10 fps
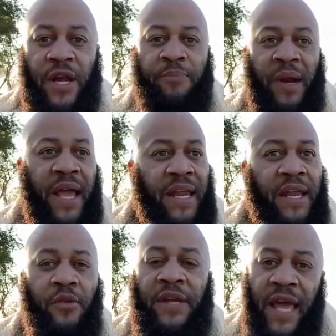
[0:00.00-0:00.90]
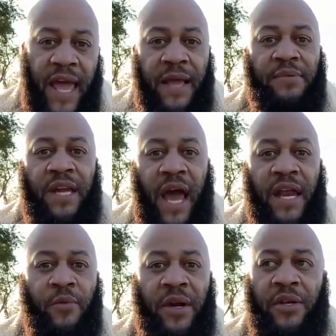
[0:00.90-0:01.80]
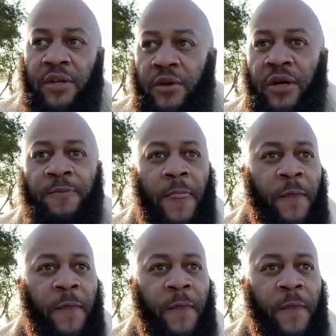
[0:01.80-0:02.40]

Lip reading: playing these little games and how they want to do it,